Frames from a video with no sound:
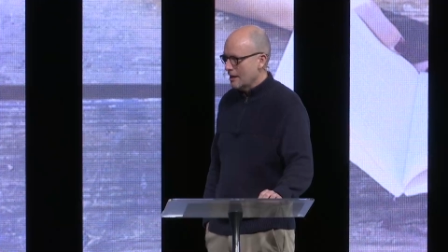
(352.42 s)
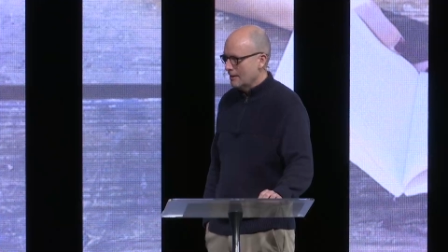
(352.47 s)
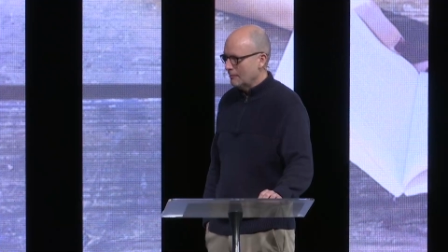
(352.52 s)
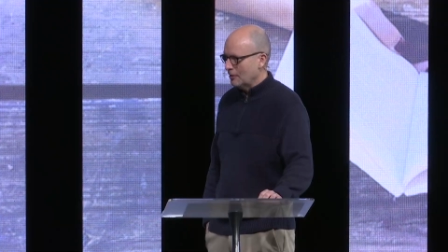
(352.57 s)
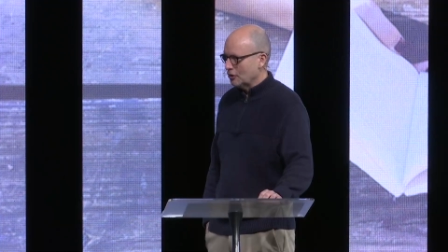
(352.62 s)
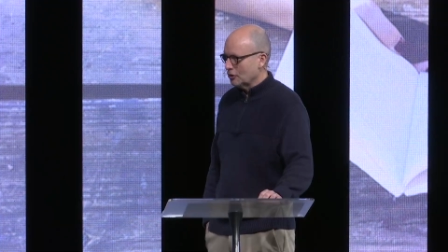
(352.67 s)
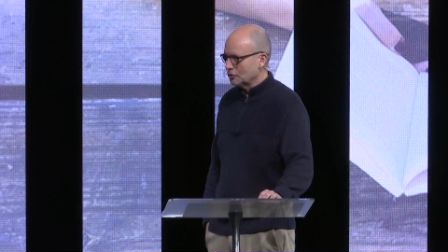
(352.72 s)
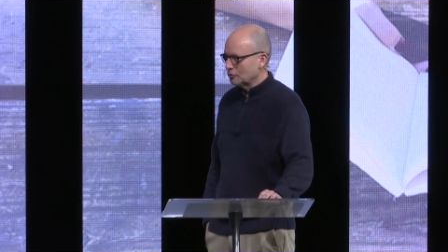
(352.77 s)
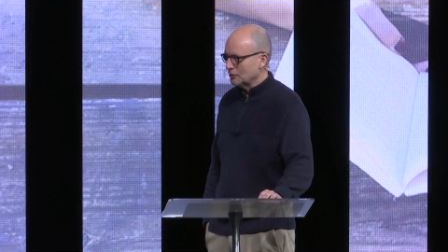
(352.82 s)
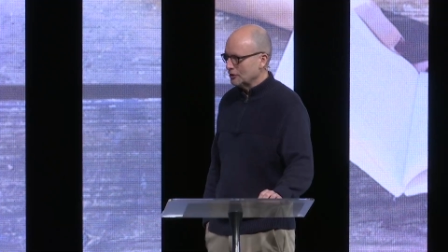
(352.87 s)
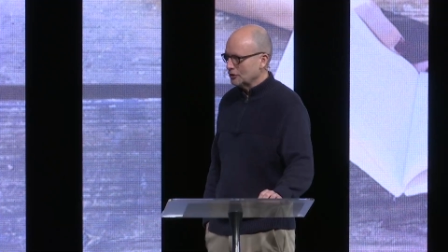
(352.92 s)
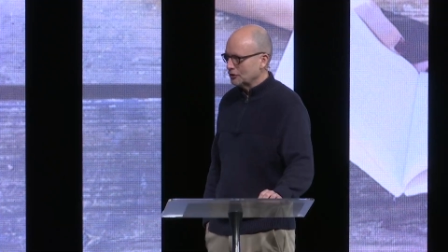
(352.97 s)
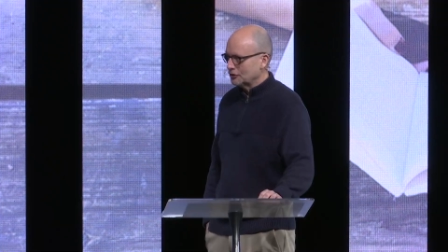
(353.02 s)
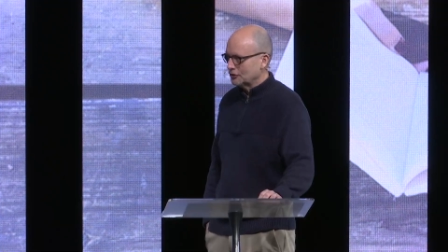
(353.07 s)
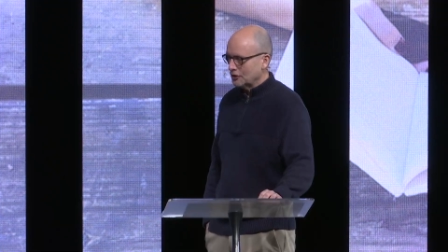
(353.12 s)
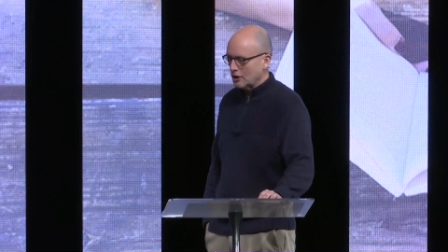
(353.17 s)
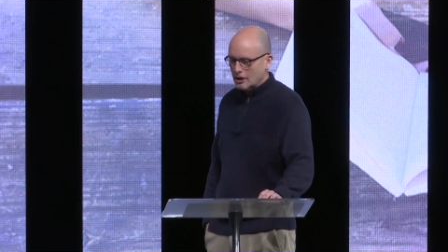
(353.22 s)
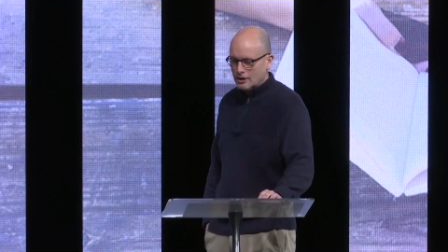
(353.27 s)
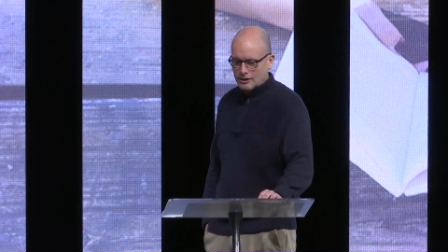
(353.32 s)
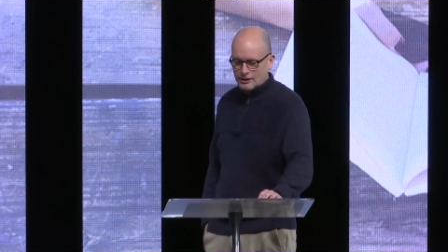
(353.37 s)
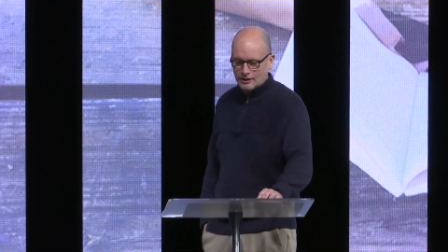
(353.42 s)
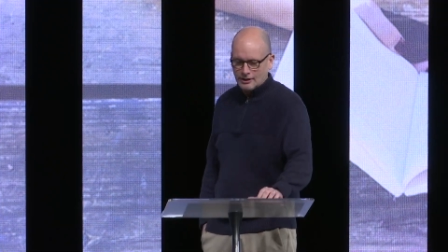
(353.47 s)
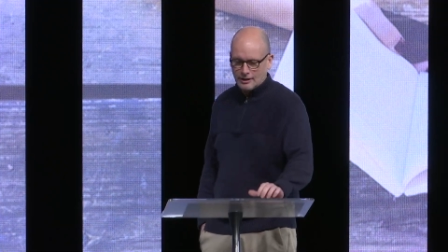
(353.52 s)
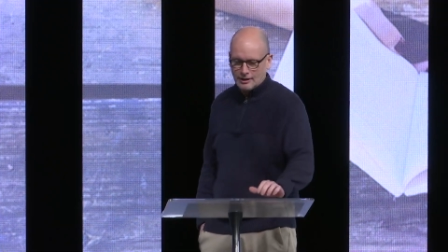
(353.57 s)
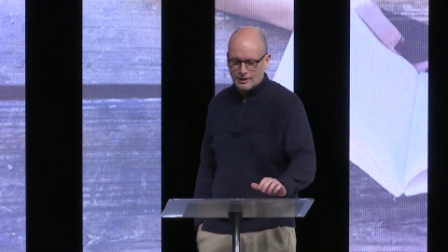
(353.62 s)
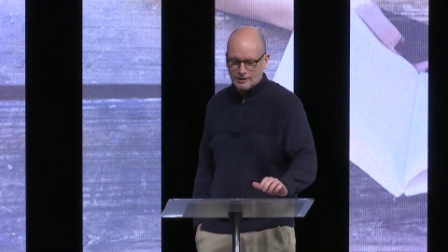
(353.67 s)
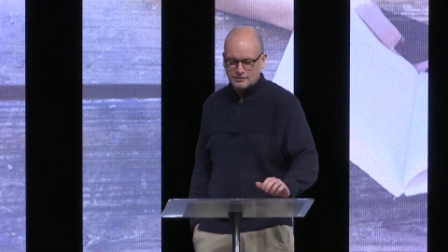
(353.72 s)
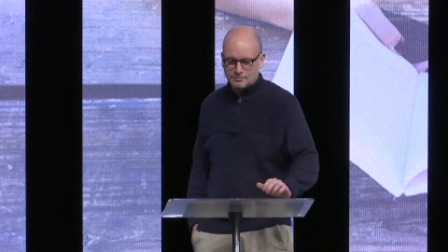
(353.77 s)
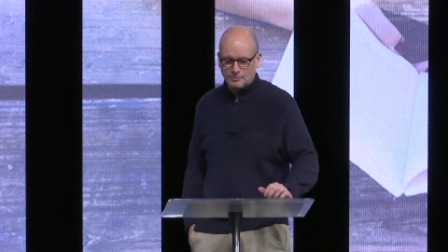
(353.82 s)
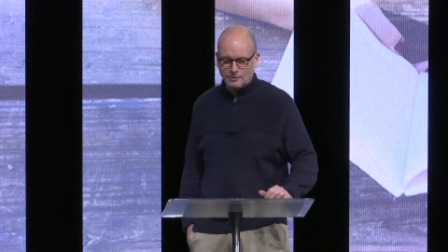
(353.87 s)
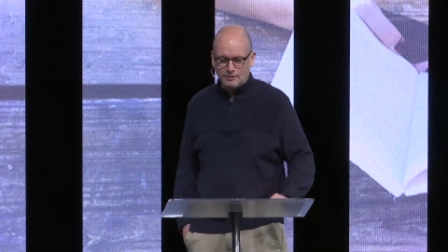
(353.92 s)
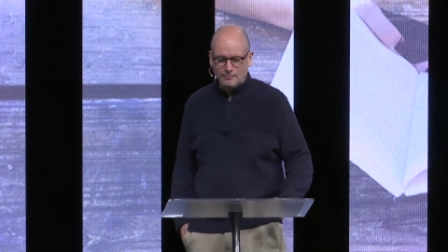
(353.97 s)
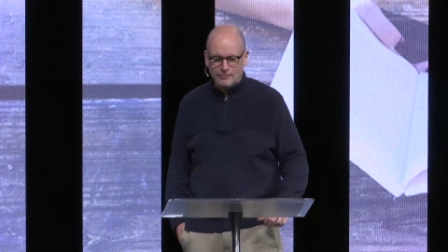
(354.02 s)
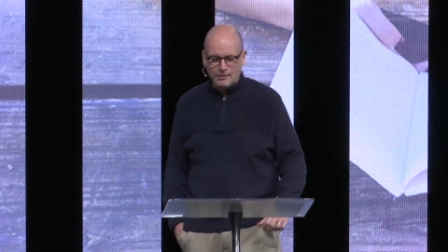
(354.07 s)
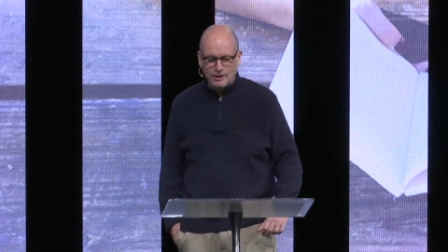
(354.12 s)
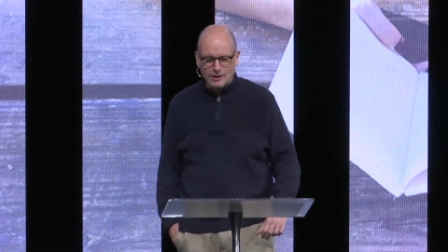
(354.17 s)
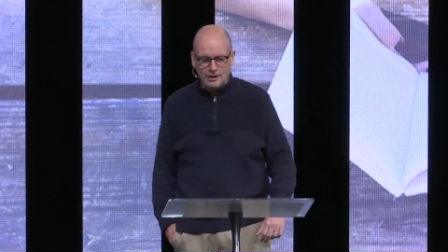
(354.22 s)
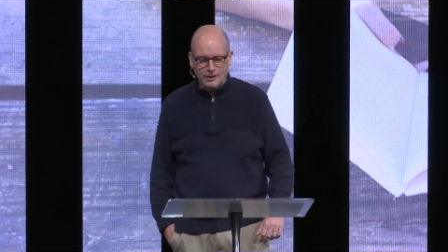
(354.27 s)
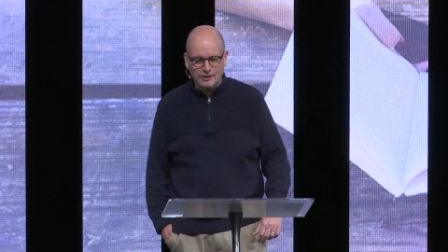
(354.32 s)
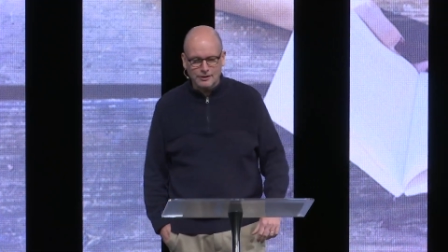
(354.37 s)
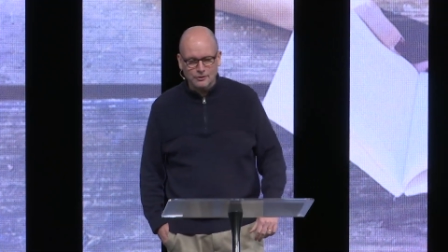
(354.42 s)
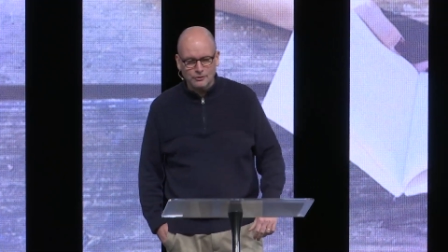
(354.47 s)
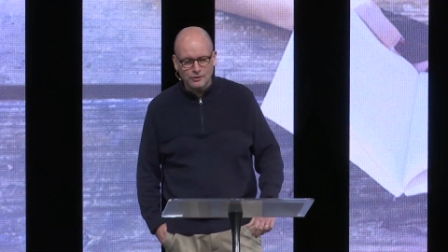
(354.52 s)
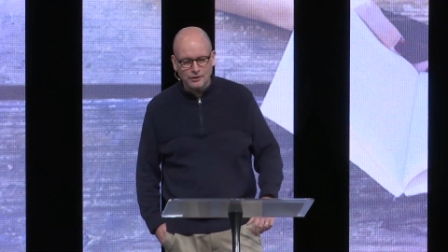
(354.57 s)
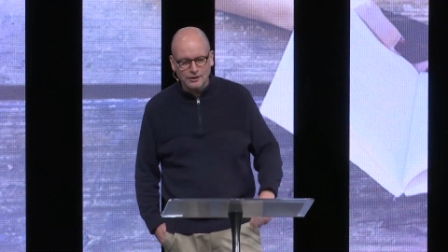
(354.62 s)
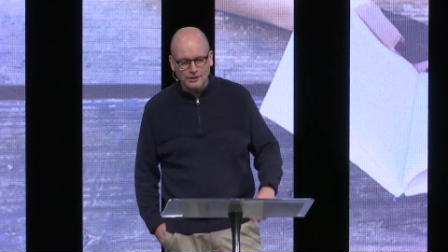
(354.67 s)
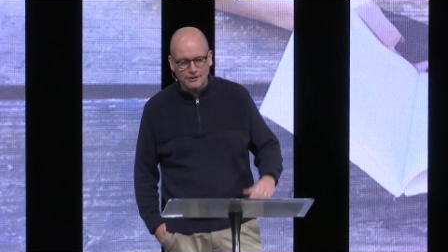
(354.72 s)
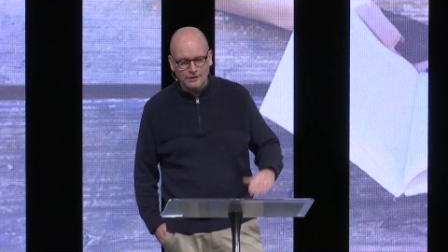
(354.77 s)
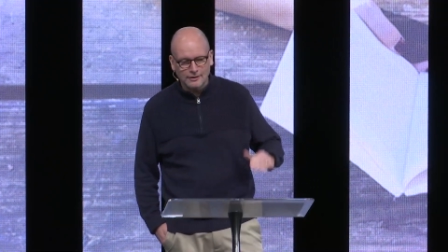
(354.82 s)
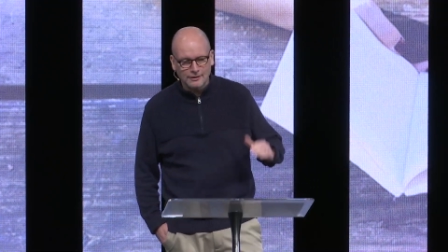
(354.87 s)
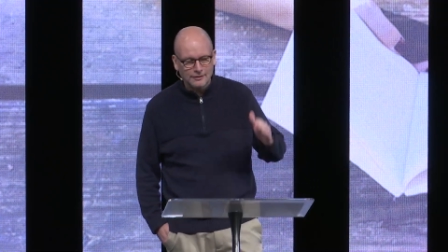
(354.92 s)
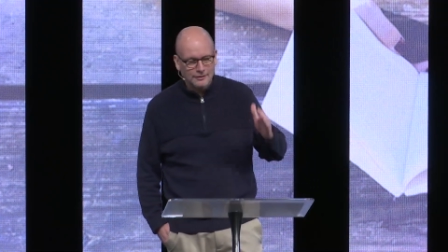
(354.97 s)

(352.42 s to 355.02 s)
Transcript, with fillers: Because when you start in the Gospel of Mark, you get